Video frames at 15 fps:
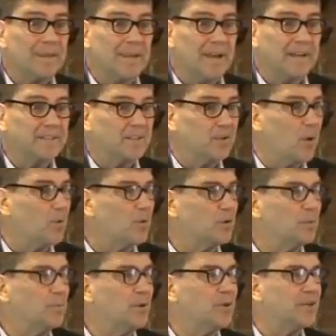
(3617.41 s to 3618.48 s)
at the local
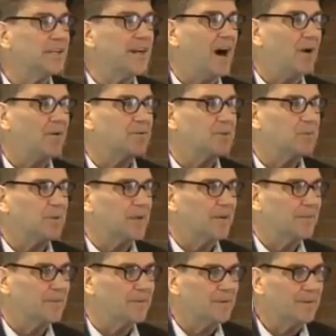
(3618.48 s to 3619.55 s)
community college or whatever,